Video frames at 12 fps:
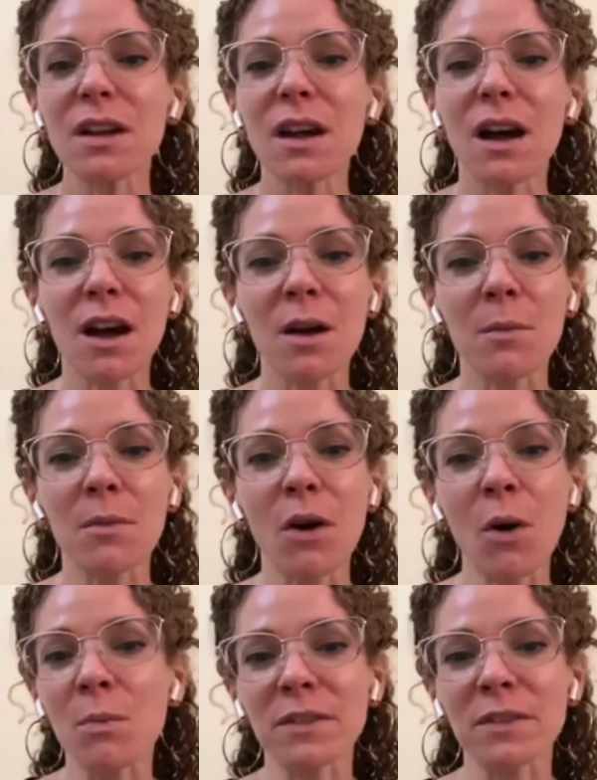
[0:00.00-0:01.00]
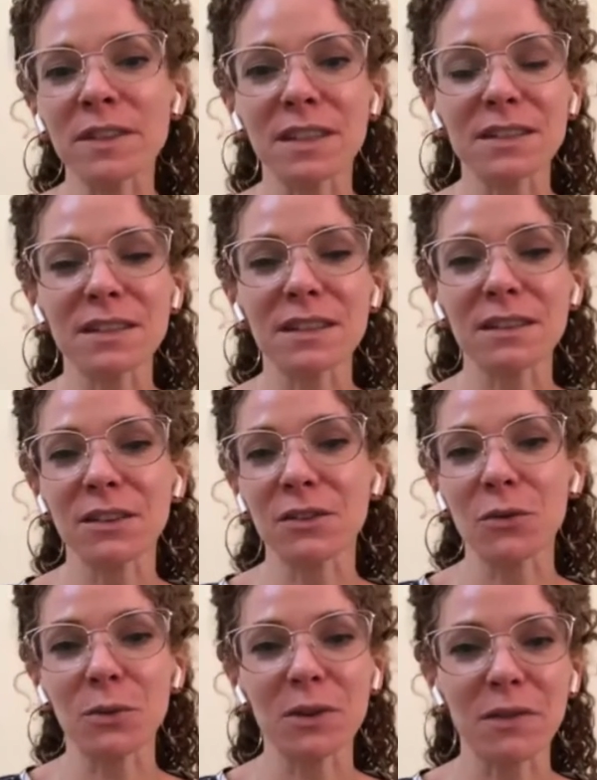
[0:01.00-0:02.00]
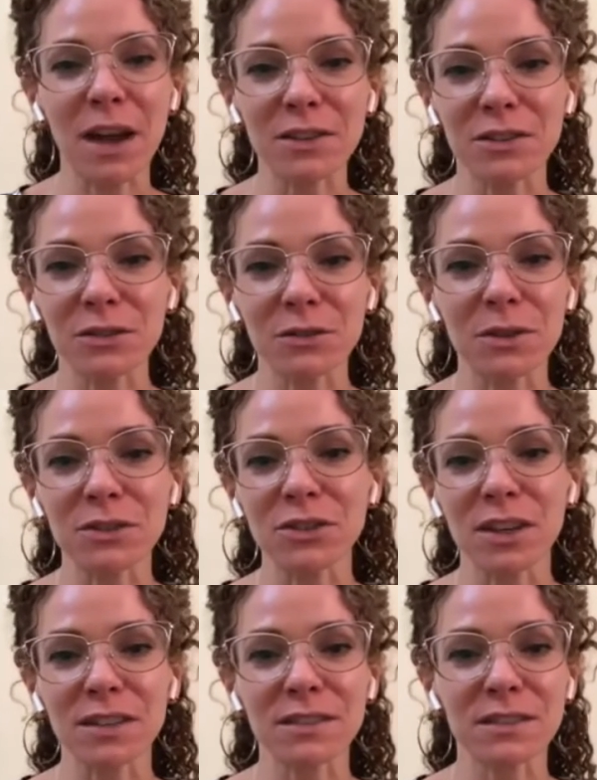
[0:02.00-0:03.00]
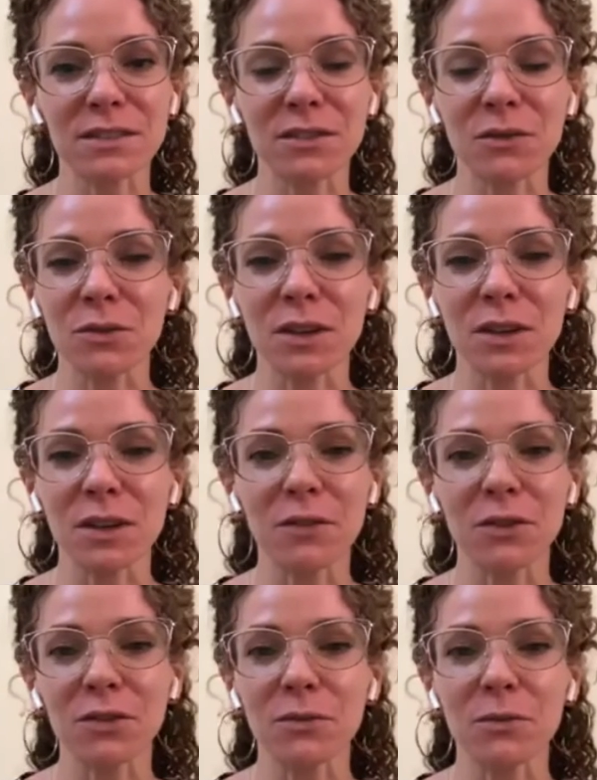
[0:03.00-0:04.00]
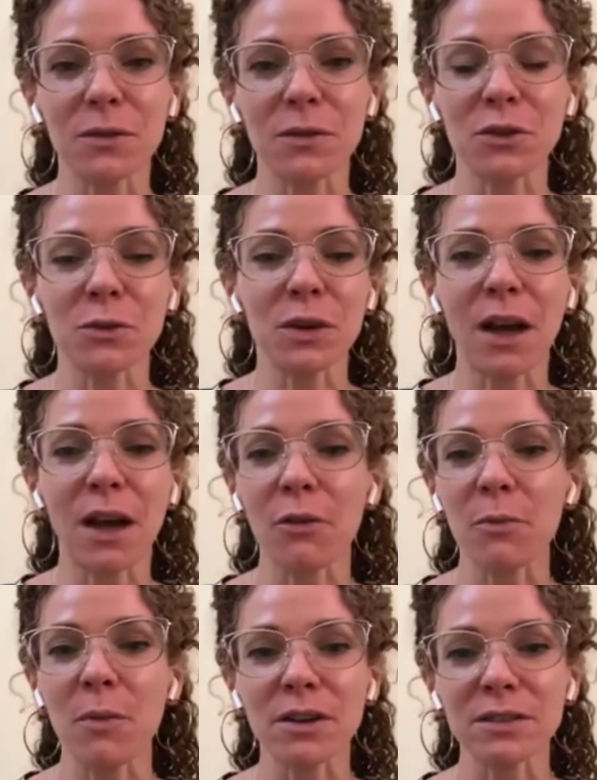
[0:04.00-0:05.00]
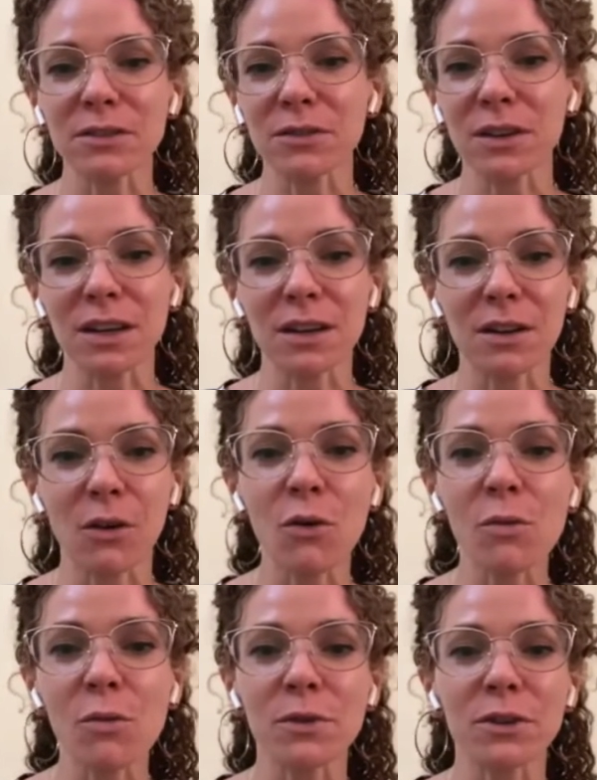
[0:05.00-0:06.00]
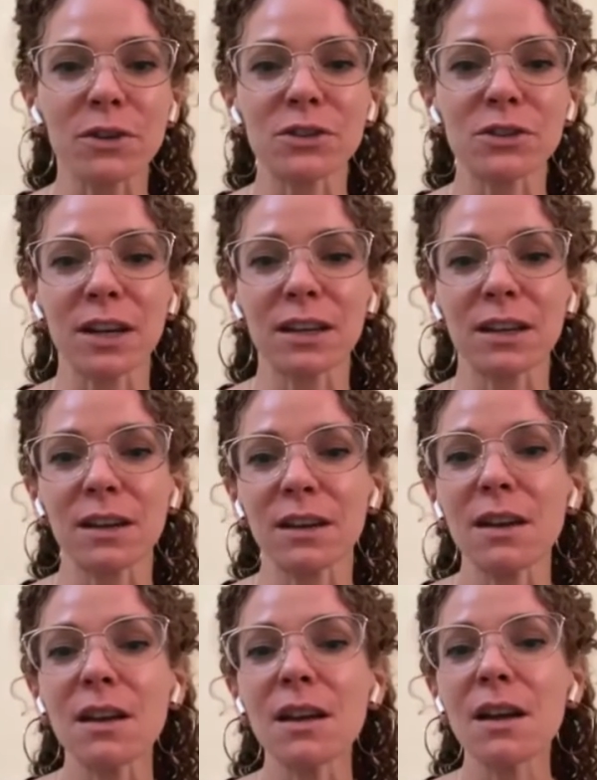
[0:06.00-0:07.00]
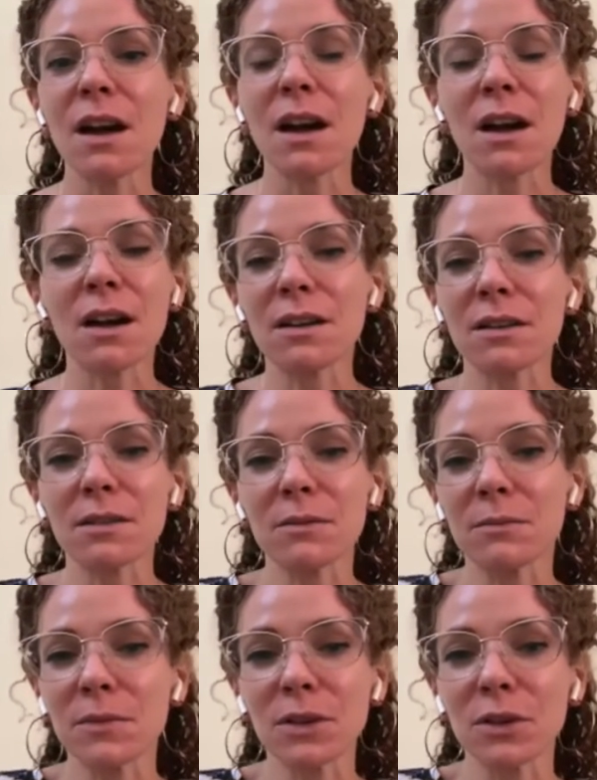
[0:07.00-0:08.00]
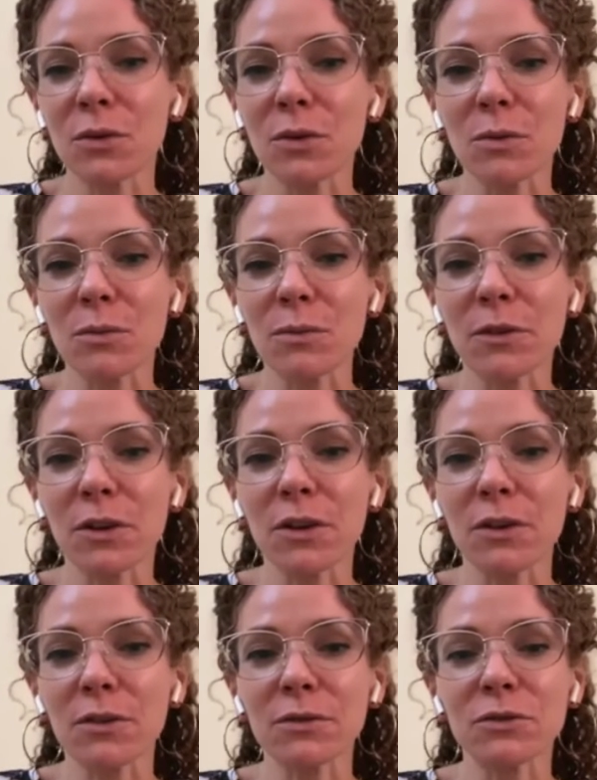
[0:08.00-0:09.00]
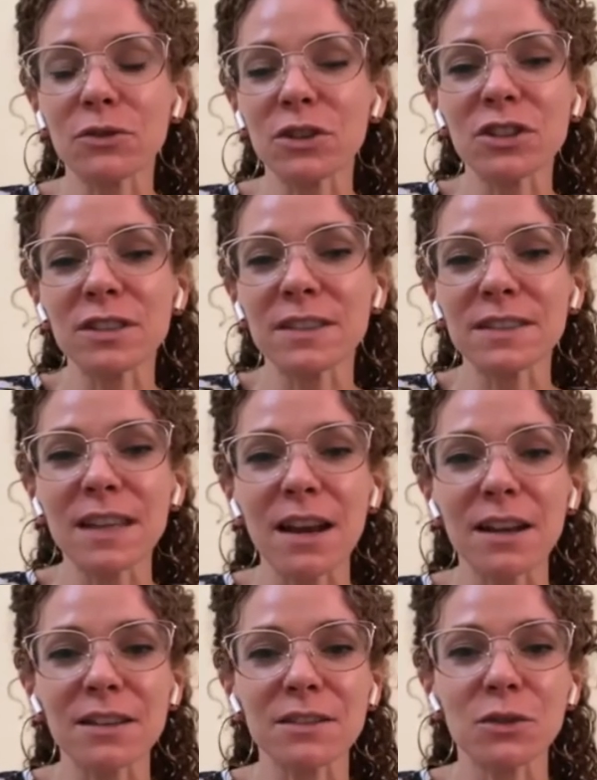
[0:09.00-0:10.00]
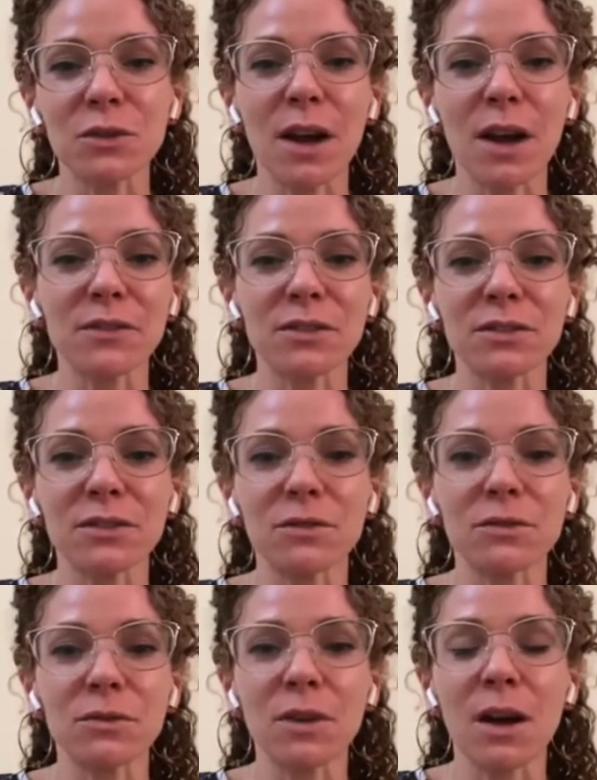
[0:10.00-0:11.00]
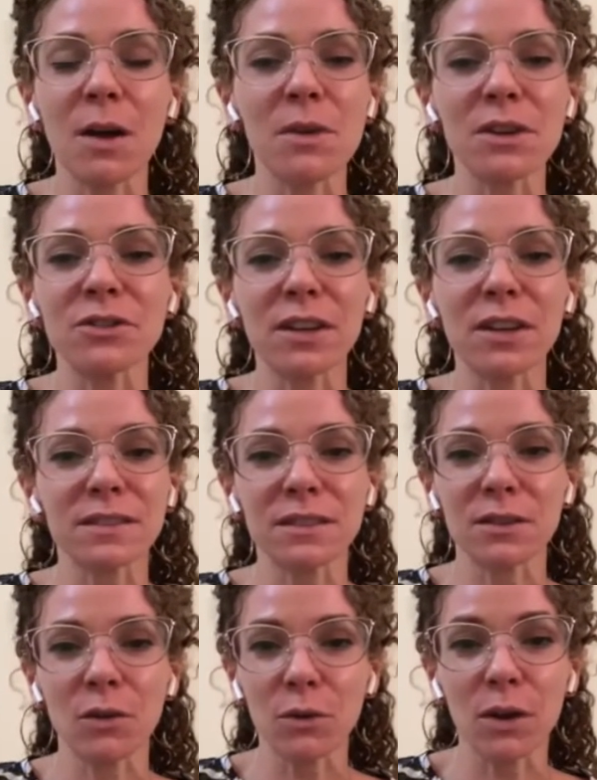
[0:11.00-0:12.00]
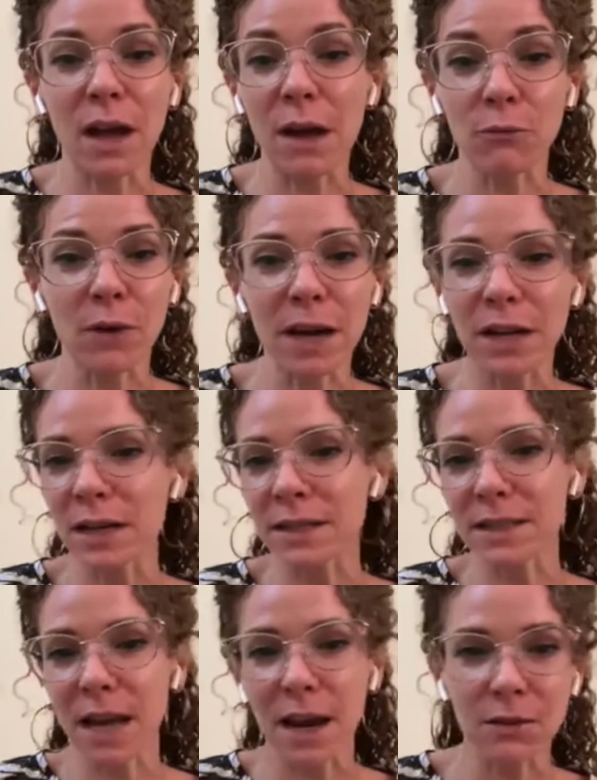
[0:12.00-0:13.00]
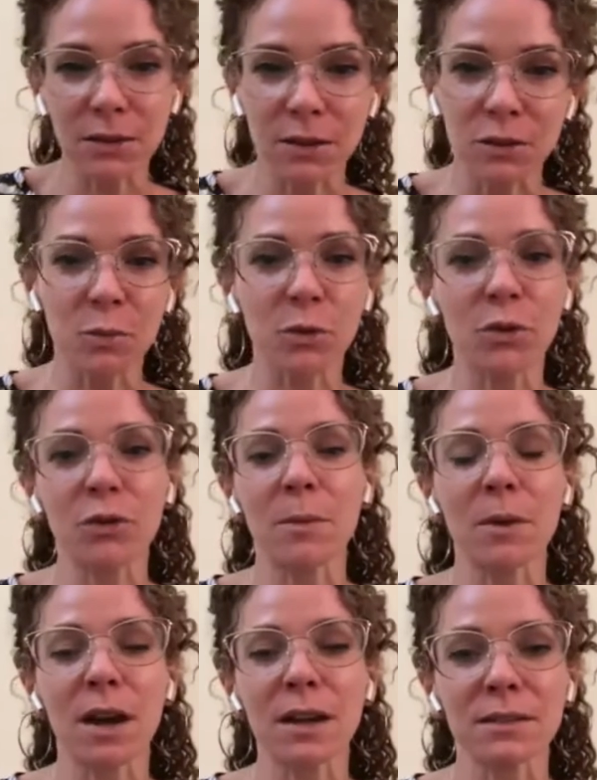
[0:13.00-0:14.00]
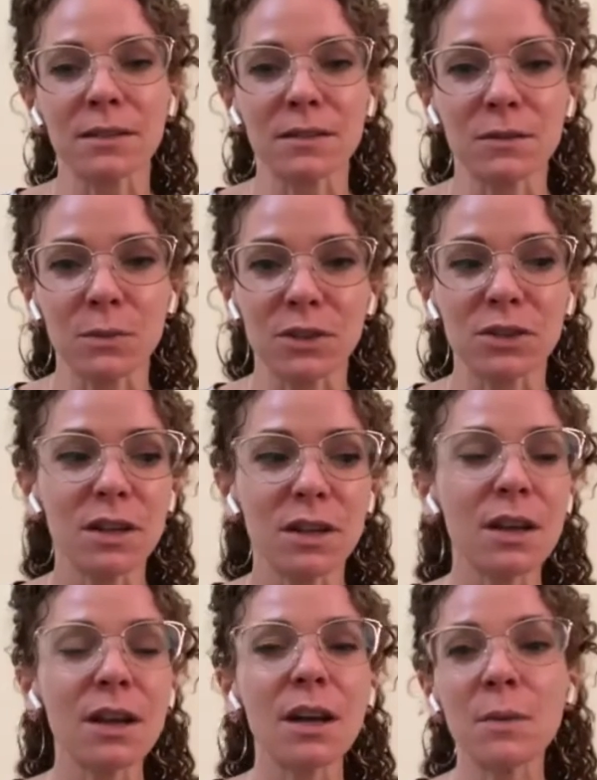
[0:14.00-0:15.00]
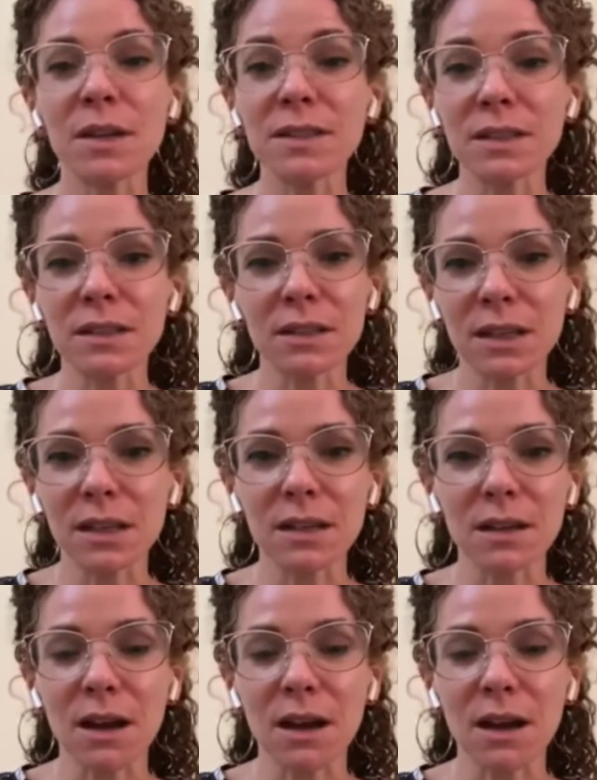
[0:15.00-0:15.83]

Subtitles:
Home visits, you know, we've had to adjust. So if you're doing health monitoring in a home, or you're checking you know, for nutrition status, you have to adjust to write entirely new program guidance, which amazingly,